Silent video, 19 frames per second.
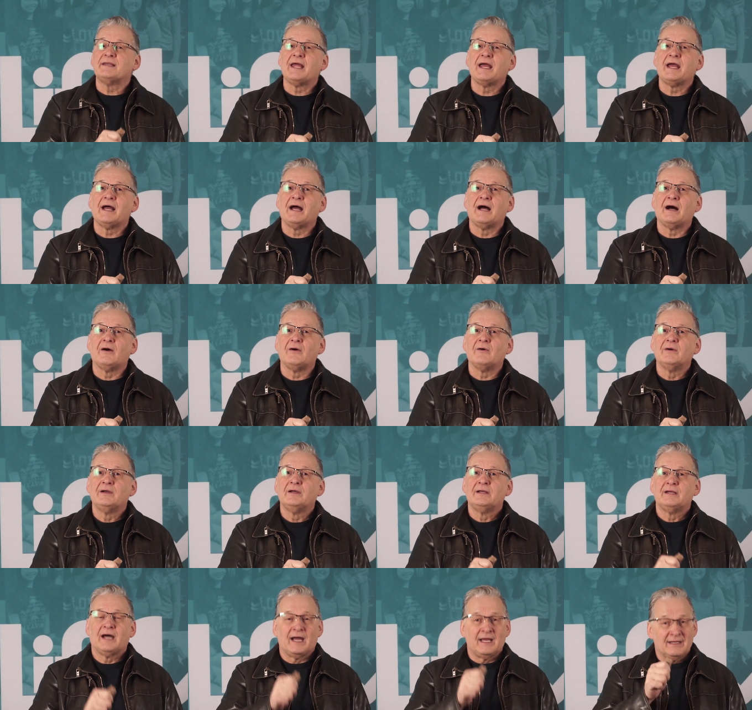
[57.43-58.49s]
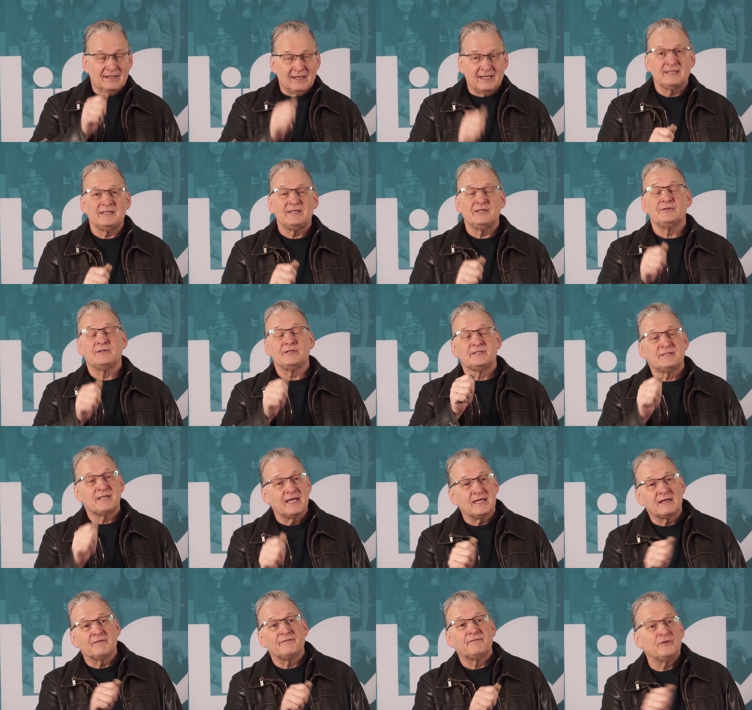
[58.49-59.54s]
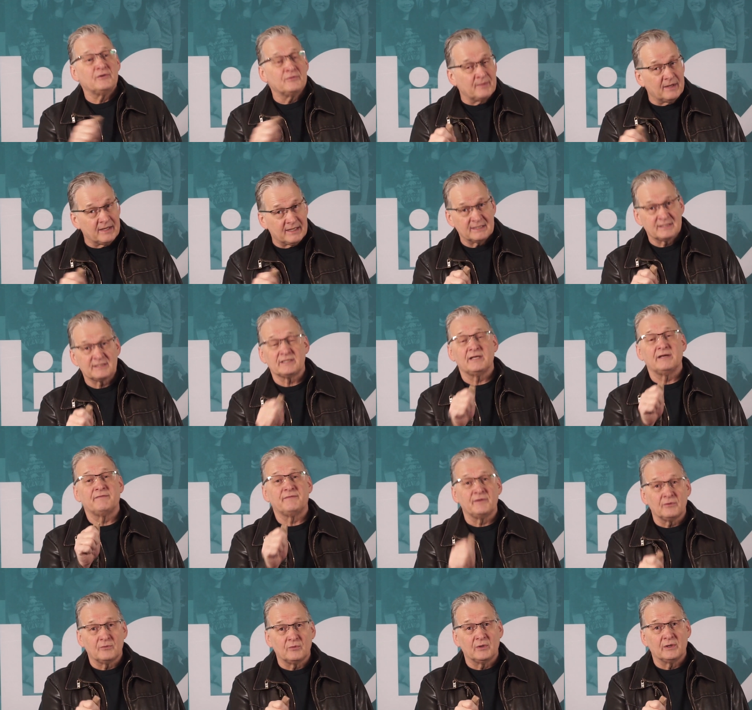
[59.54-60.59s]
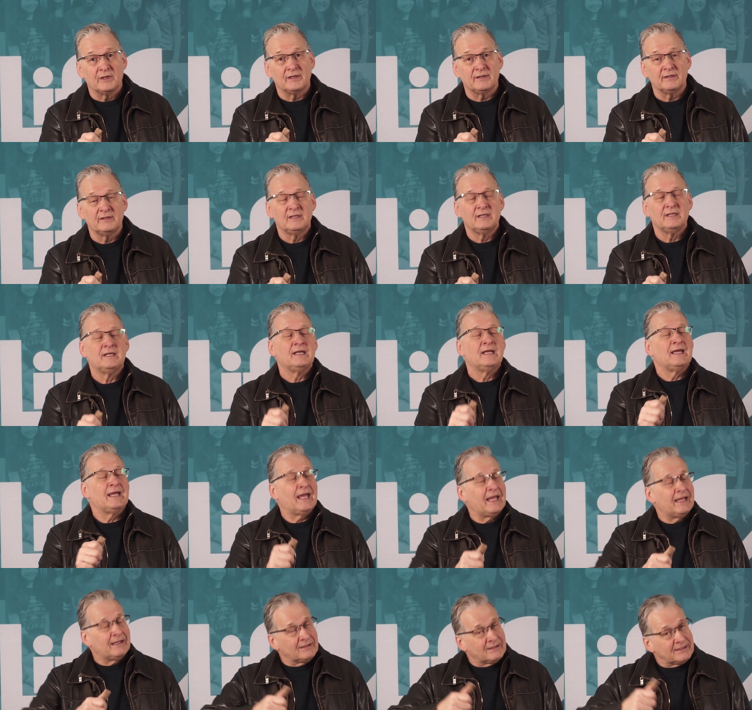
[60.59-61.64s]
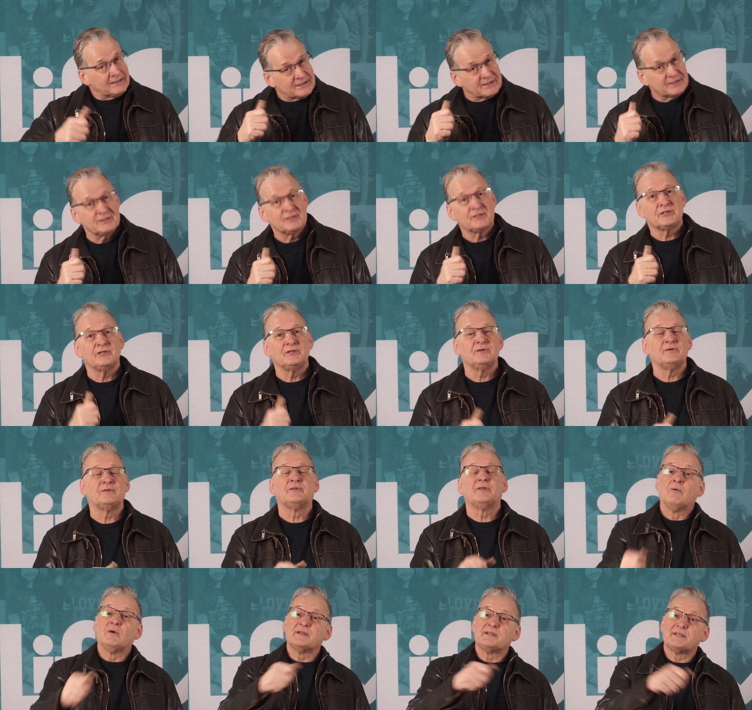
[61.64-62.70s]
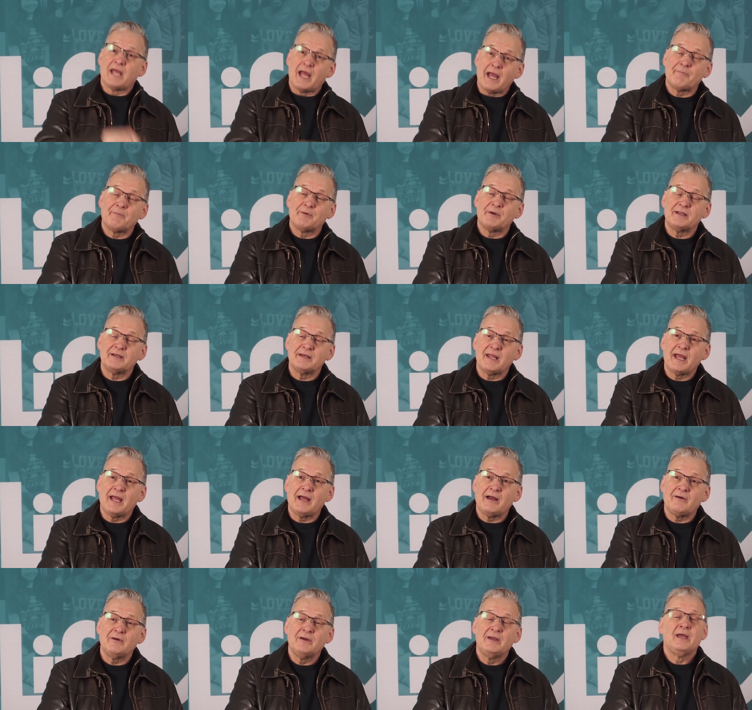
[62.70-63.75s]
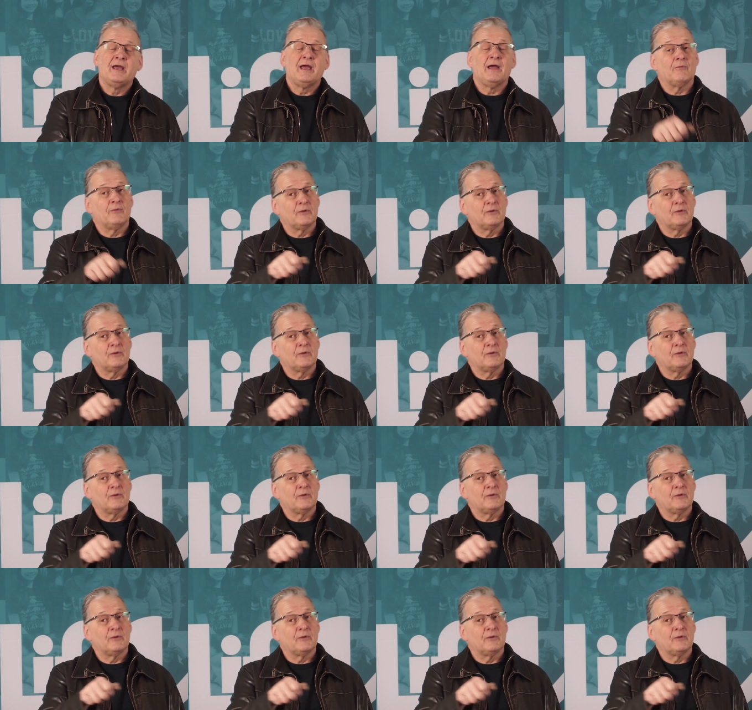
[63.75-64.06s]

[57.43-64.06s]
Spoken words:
now, I'd like you to take a few minutes, if you would, and listen to what's happening now and